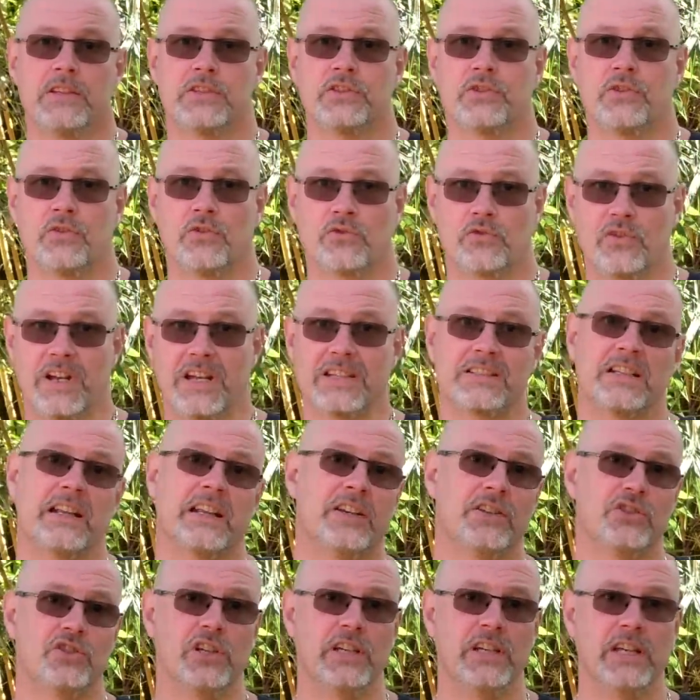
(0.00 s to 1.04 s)
So Russell
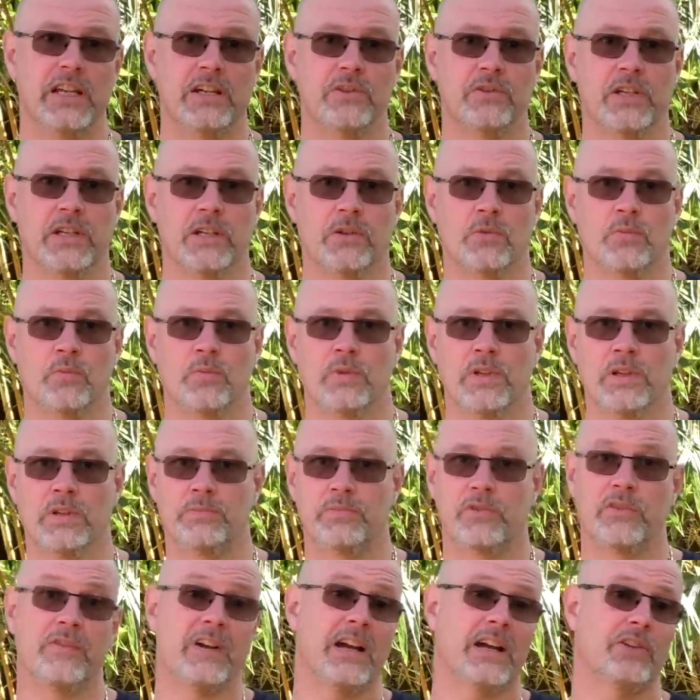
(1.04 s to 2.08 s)
Engineering will
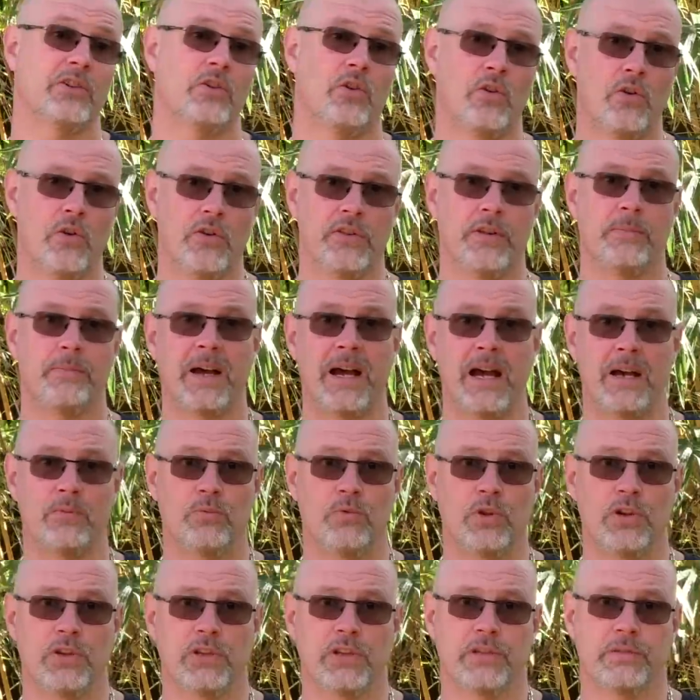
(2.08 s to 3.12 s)
provide all the bar
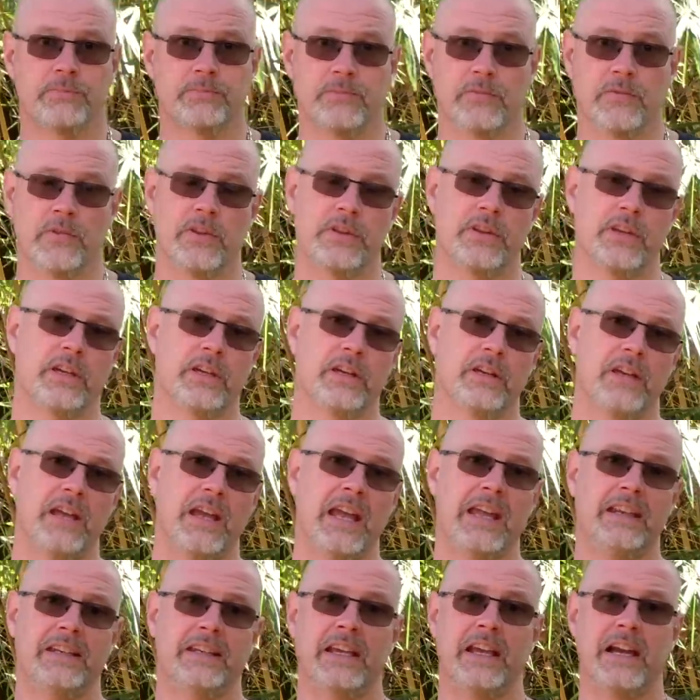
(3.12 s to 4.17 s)
work, the
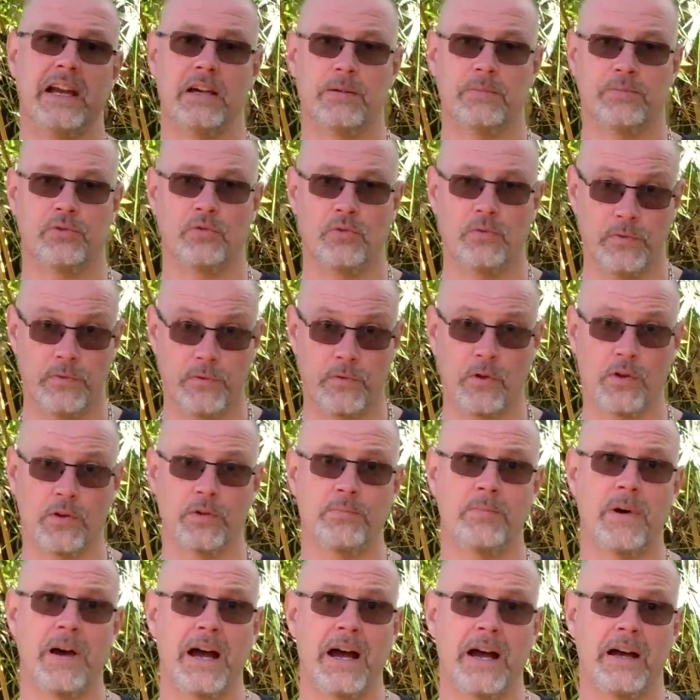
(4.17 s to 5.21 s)
ADR approved
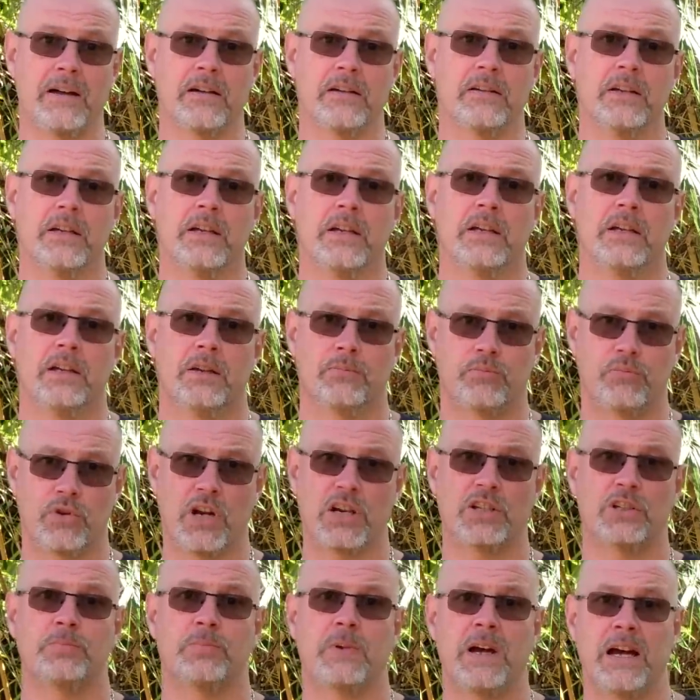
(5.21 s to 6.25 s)
front bar,
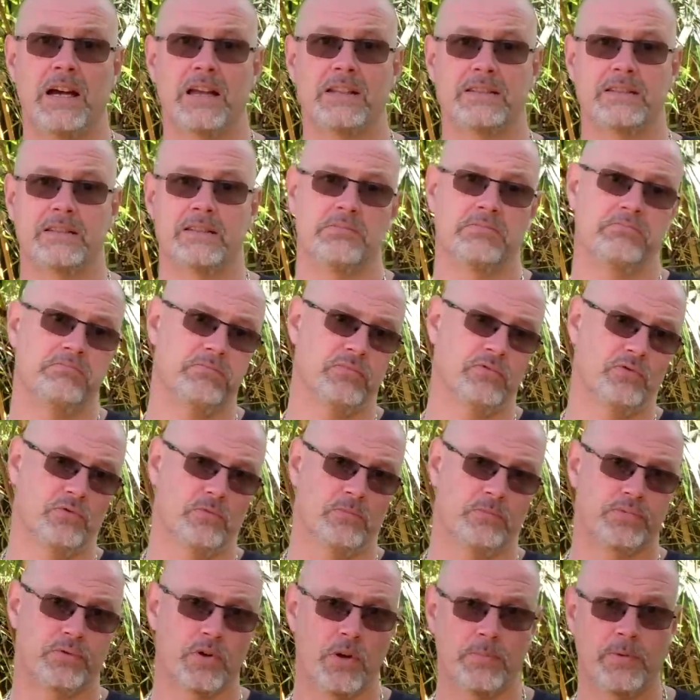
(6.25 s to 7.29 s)
brush bars,
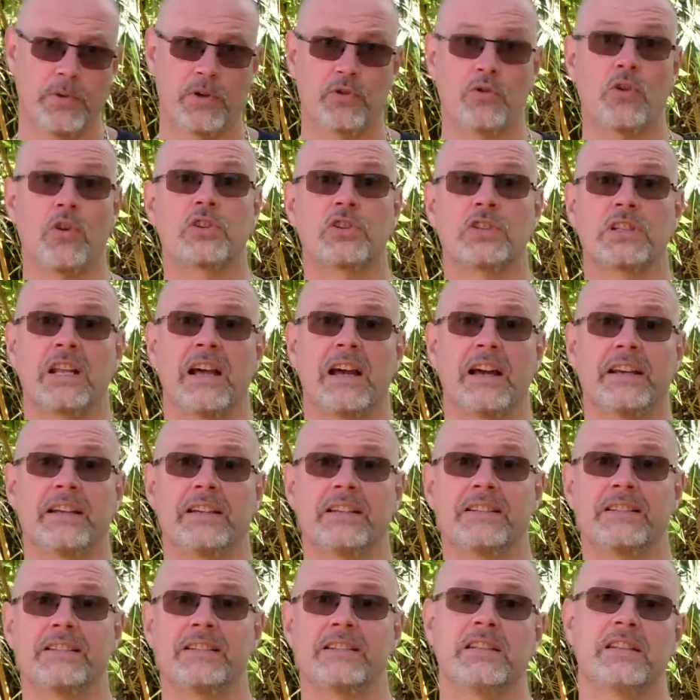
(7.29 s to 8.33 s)
proper rock
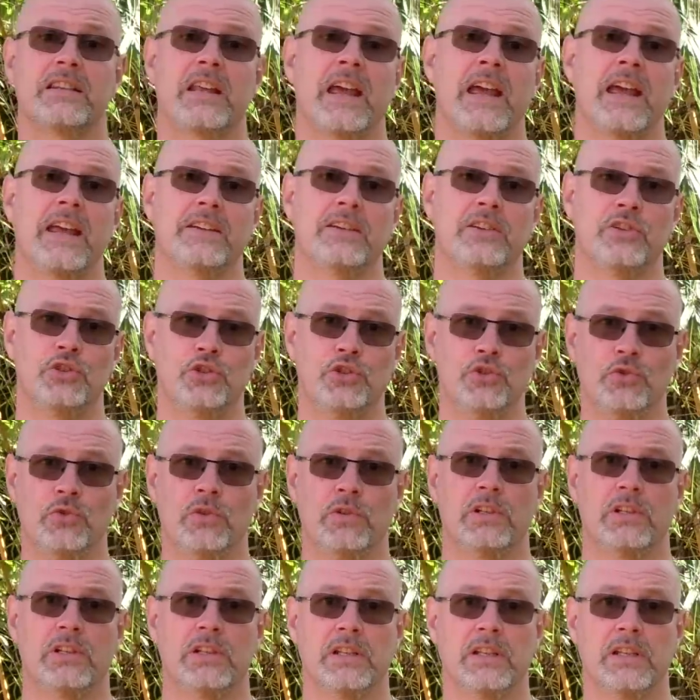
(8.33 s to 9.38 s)
sliders and a
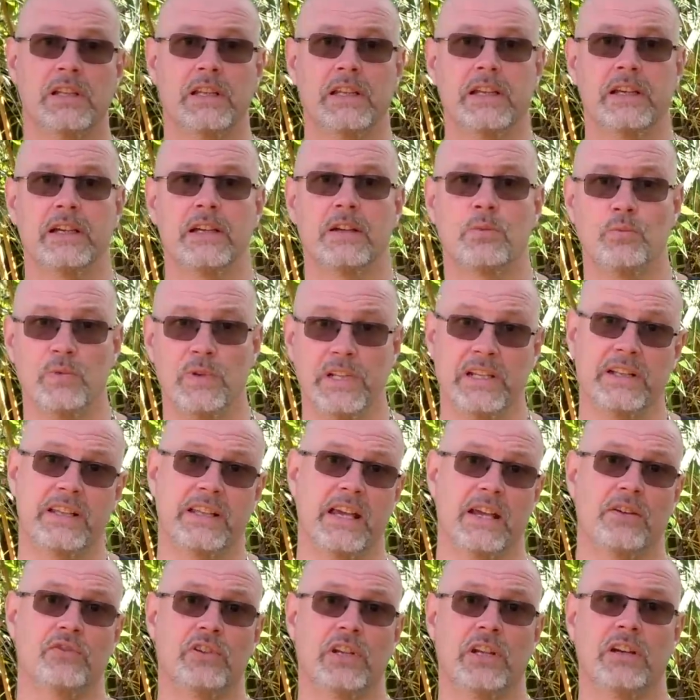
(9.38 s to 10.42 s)
dual wheel
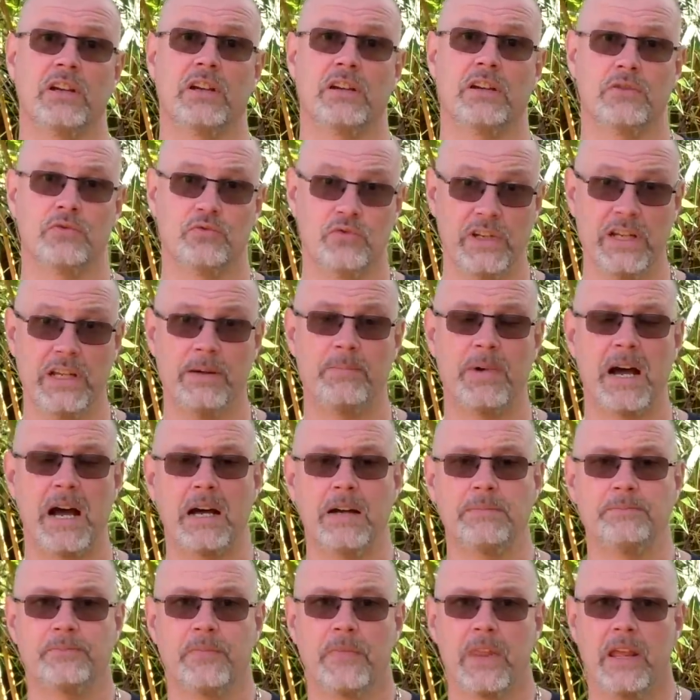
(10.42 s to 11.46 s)
carrier rear
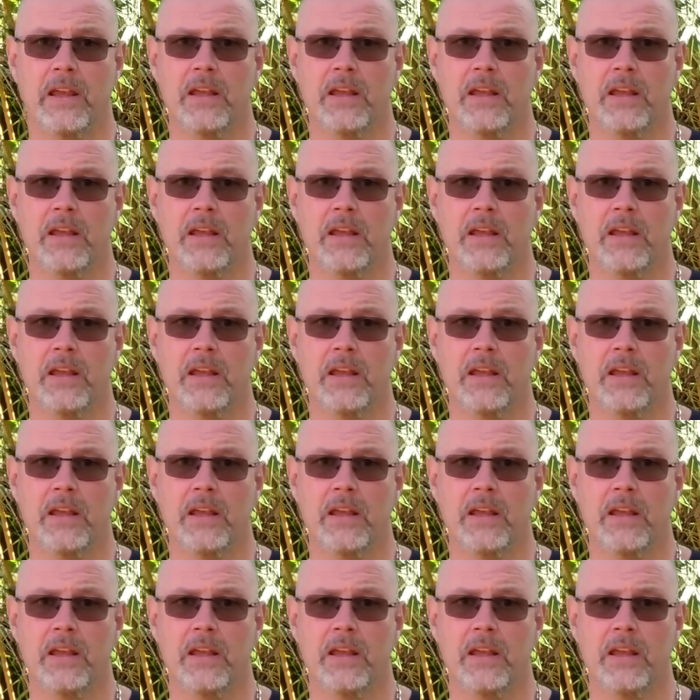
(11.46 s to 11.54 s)
bar.